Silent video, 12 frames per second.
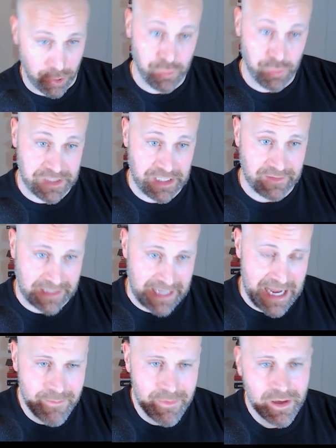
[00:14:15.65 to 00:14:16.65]
losing the
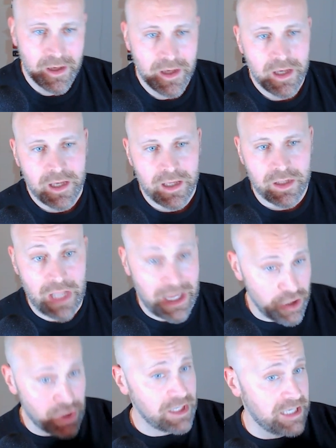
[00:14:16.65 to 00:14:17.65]
game. Yeah,
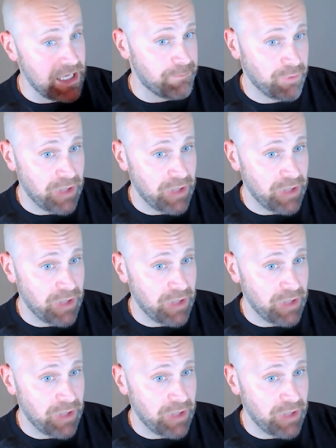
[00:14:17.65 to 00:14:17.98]
you can keep